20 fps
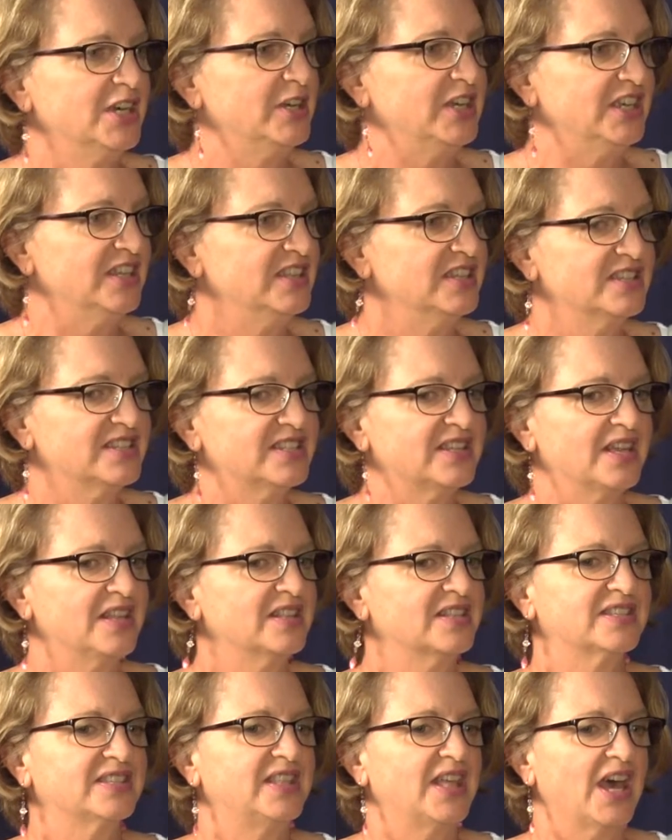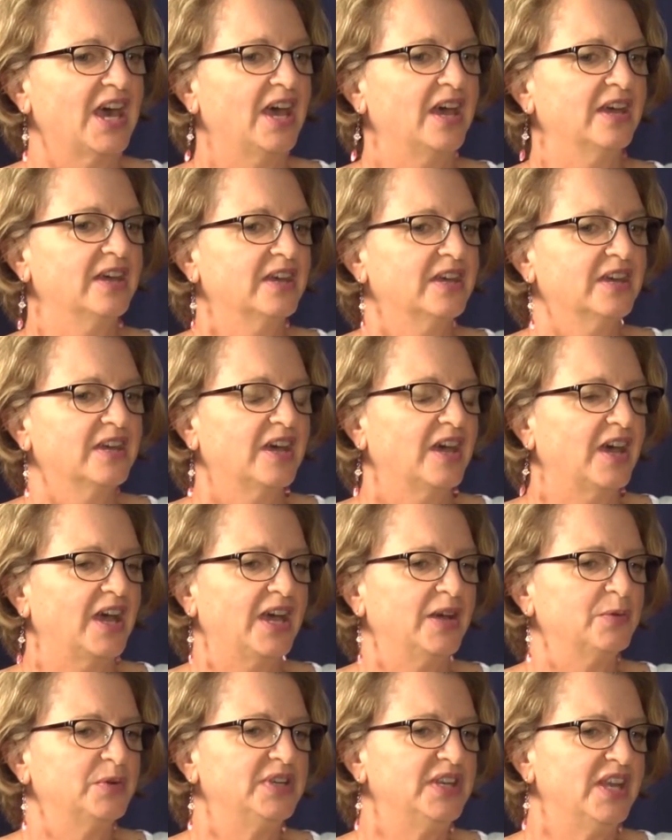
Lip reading: in the sense that I would